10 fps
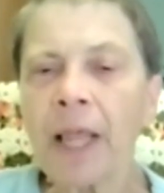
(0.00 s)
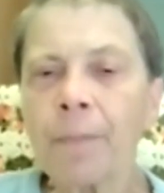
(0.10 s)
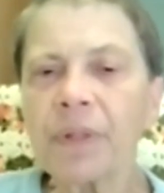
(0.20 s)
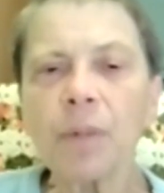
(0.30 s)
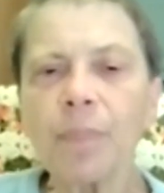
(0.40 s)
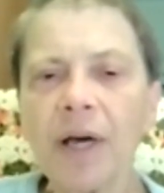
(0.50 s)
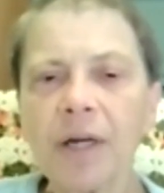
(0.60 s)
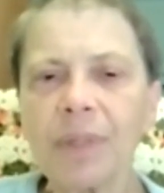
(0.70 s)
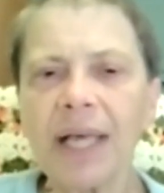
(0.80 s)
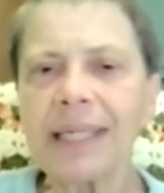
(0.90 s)
But the
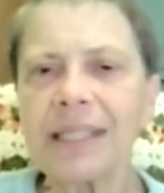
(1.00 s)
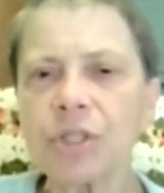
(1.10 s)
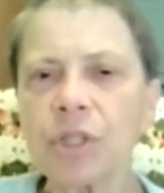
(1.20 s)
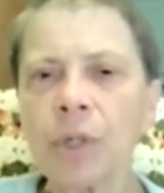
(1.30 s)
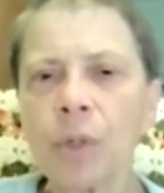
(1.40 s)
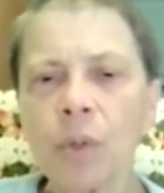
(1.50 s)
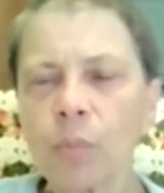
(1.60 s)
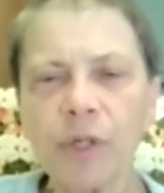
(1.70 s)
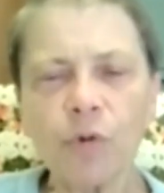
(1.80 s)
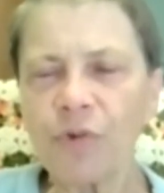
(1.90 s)
bottom line is
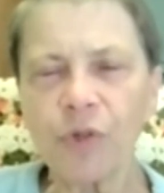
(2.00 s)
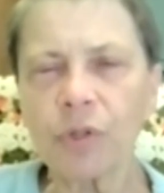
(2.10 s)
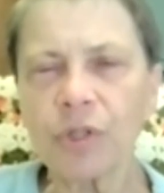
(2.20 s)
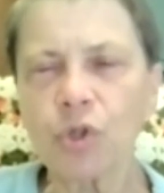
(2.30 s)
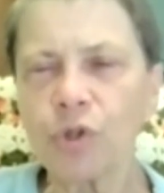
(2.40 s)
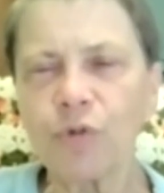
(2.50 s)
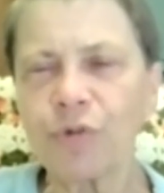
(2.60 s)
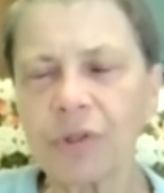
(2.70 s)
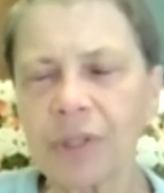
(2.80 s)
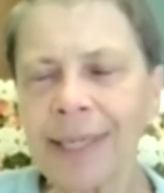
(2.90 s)
real food is good
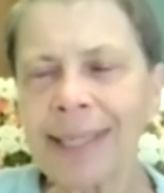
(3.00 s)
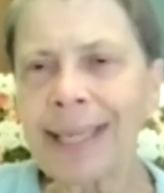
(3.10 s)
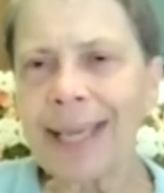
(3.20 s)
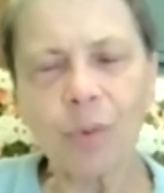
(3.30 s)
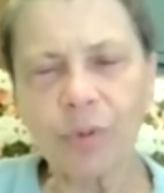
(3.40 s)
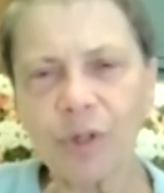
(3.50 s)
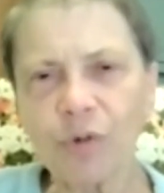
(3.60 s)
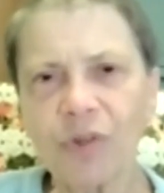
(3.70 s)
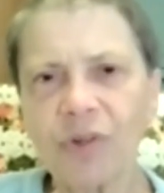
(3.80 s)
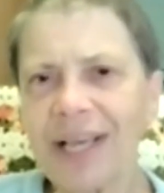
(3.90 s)
food. And real
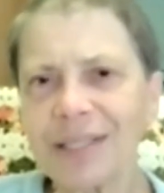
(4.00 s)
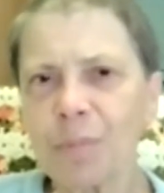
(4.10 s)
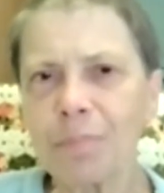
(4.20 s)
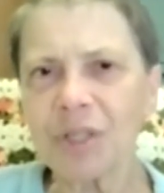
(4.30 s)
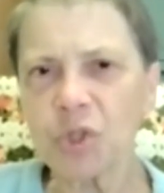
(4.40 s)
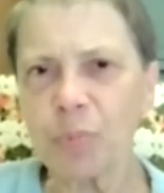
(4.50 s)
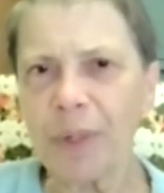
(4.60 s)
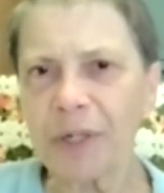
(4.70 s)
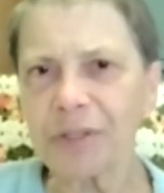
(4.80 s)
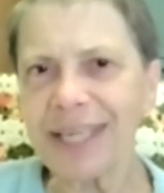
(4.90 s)
food has a much
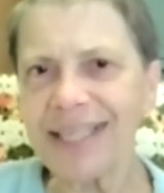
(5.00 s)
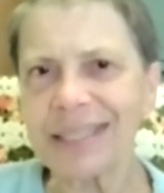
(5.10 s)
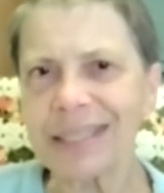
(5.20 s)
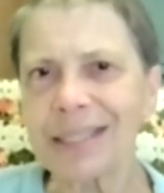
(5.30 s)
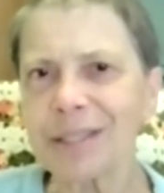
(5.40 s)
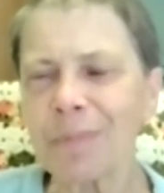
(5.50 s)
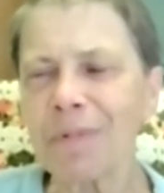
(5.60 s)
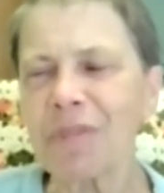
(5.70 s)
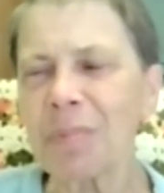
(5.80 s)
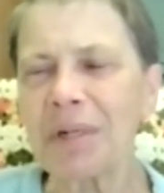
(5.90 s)
better taste than some
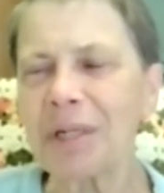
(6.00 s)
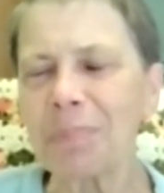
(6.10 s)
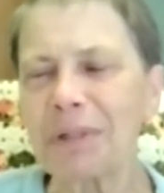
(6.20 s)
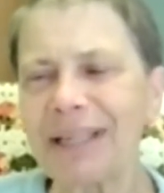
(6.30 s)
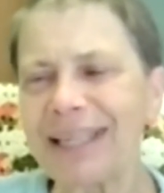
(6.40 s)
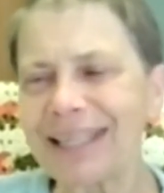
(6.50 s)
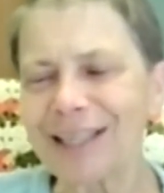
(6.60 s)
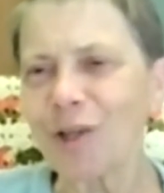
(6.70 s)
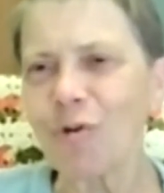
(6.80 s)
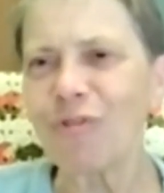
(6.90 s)
of the
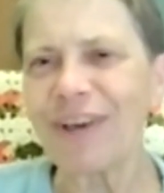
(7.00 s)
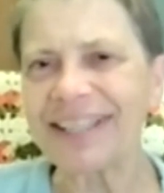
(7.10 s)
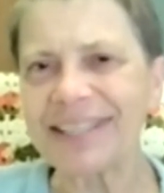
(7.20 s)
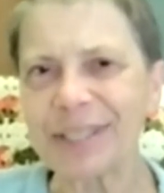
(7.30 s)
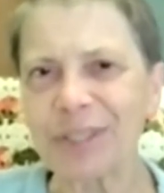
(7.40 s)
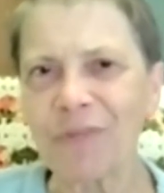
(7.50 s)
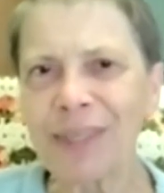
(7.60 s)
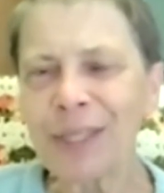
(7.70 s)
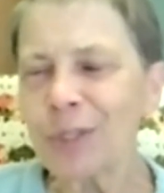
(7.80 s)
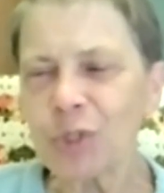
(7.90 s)
manipulated low fat stuff.
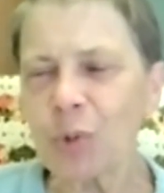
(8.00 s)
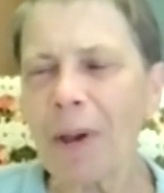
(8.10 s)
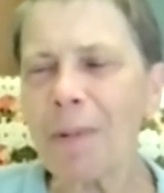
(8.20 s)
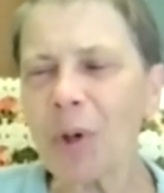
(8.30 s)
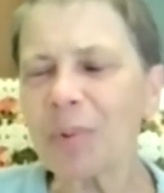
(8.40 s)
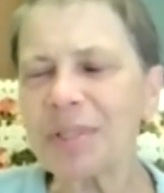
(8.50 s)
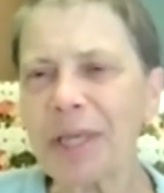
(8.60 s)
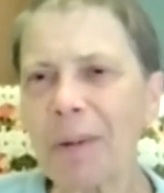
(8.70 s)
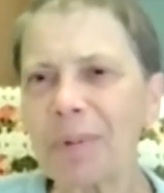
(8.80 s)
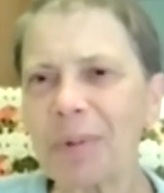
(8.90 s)
So I'm always
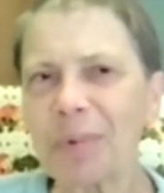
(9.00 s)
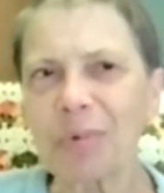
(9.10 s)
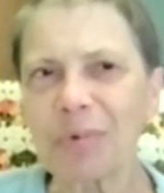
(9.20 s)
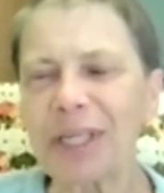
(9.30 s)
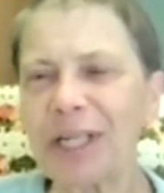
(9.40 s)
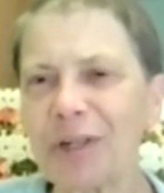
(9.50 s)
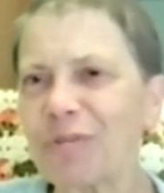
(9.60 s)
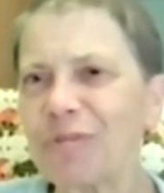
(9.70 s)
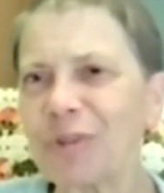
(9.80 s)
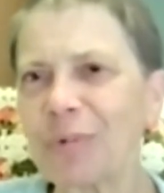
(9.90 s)
happy with regular
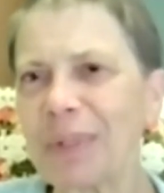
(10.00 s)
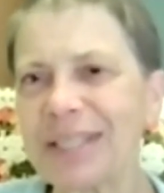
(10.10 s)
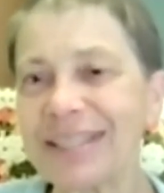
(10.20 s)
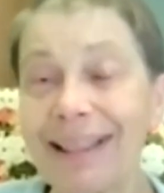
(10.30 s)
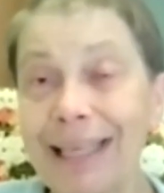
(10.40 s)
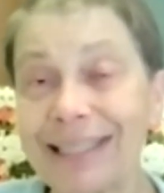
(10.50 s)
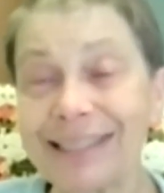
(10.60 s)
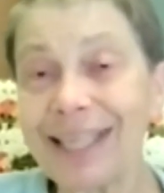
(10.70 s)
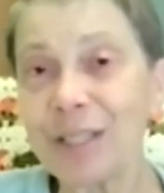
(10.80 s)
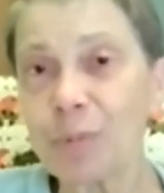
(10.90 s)
food because I think it
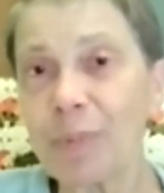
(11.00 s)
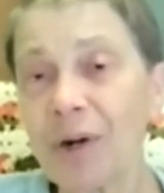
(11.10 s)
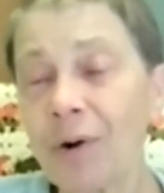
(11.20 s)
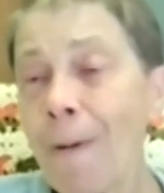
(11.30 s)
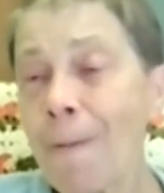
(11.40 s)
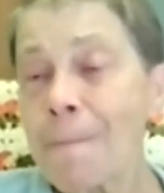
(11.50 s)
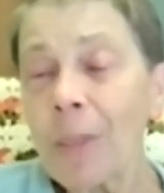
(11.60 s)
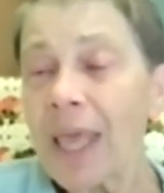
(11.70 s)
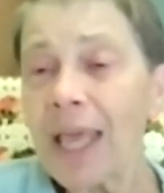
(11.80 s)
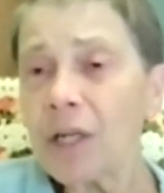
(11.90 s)
tastes better.
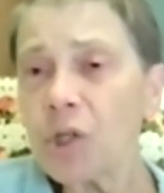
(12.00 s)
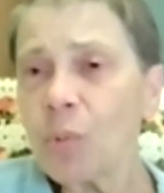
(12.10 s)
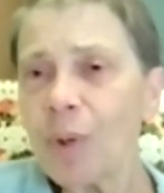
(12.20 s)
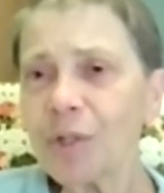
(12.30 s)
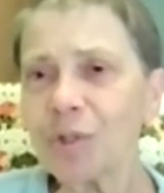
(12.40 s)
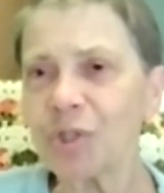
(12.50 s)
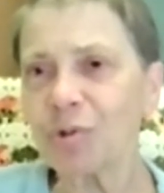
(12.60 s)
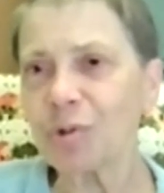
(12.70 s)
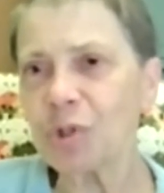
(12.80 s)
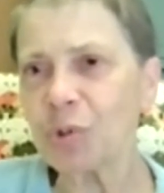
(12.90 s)
And you want your
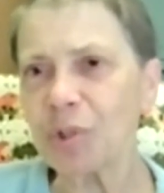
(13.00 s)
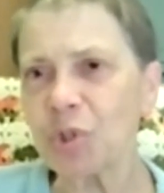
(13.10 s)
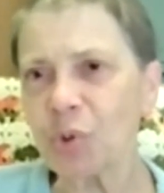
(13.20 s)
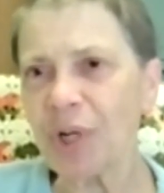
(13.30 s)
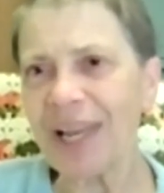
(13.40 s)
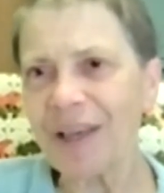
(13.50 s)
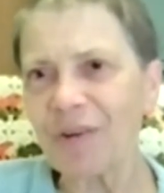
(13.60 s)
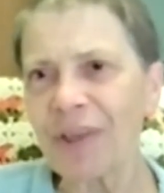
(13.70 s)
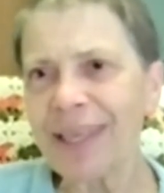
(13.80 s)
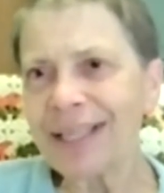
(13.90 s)
children to enjoy
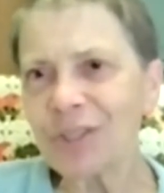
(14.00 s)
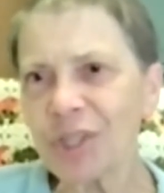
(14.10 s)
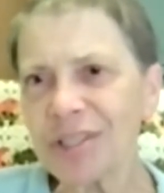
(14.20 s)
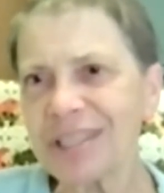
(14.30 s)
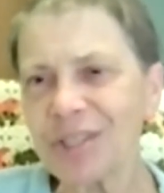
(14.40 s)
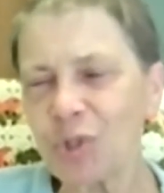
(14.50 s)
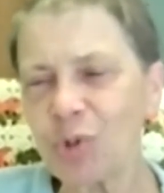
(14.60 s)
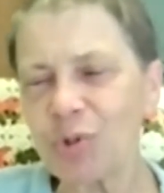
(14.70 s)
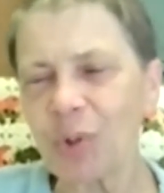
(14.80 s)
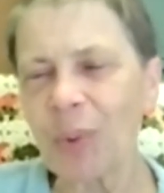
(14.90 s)
life just as
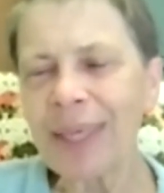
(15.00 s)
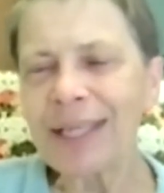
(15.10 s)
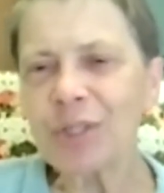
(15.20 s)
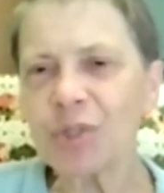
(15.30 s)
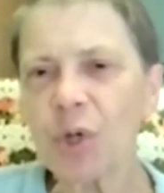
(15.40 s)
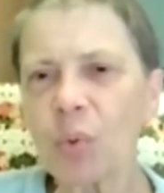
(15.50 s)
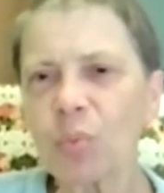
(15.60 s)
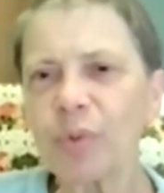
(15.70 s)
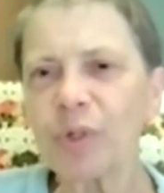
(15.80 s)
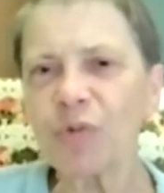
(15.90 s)
you do. So
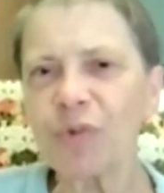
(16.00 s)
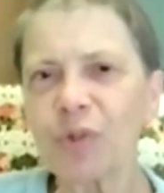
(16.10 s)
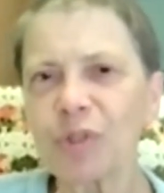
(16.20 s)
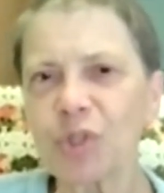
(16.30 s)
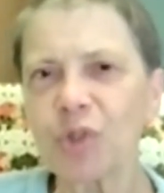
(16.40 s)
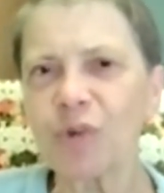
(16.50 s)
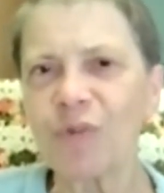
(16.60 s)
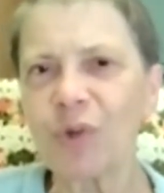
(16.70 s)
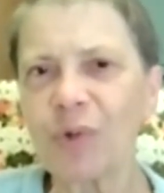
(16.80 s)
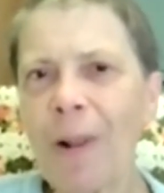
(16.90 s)
real food is good
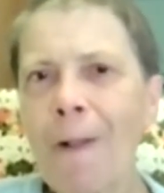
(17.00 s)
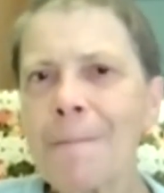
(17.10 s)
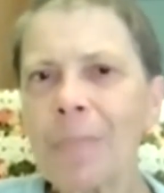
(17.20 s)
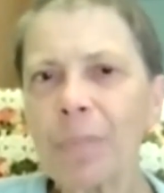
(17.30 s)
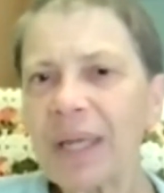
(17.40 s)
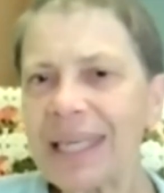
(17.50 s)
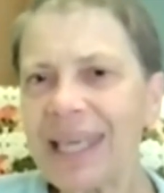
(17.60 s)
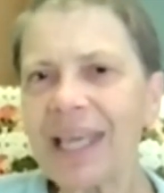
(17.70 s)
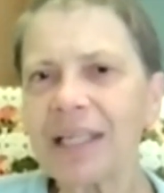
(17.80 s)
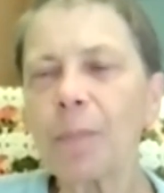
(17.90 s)
food. But
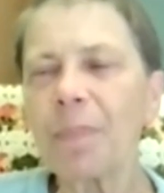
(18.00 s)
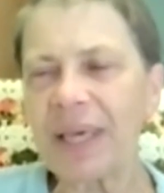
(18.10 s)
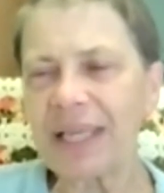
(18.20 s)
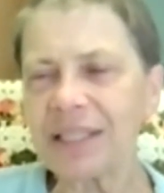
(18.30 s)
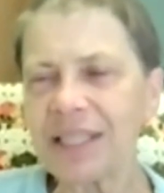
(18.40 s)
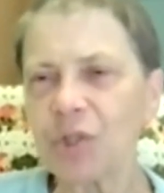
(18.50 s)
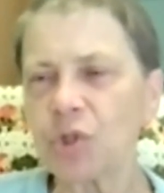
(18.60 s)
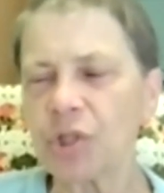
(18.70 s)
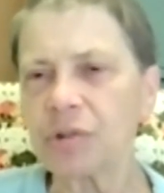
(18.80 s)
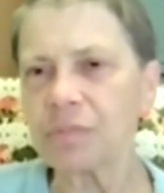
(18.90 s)
again, pay
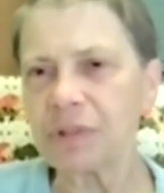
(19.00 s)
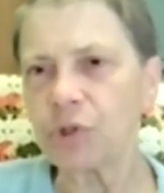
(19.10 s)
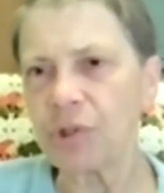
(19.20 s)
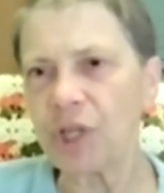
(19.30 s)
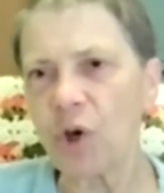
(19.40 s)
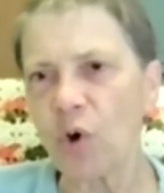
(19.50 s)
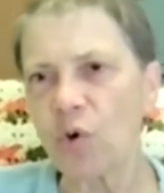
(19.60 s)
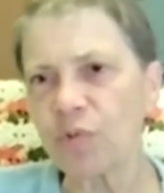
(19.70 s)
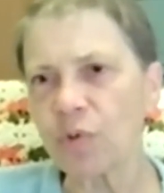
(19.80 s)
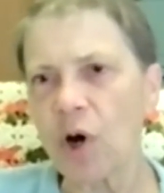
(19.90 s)
attention to the
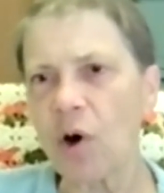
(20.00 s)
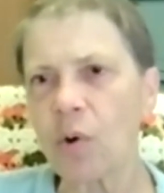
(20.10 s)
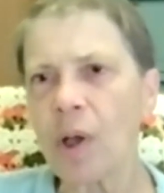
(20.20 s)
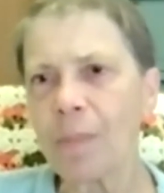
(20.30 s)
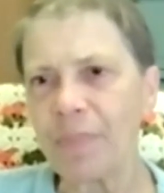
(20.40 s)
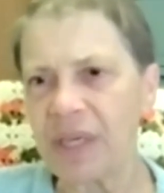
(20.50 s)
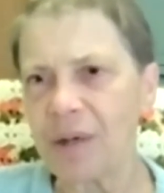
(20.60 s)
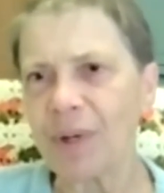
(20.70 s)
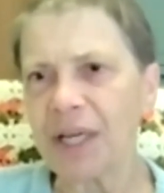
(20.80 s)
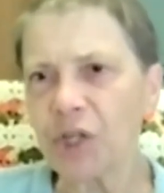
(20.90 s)
overall
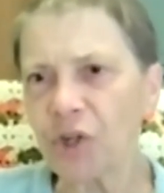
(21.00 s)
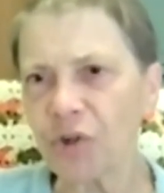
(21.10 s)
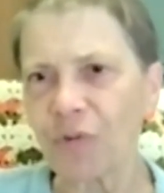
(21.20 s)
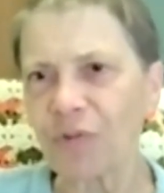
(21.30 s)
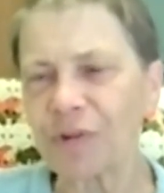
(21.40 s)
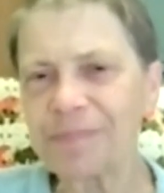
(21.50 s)
BMI curve.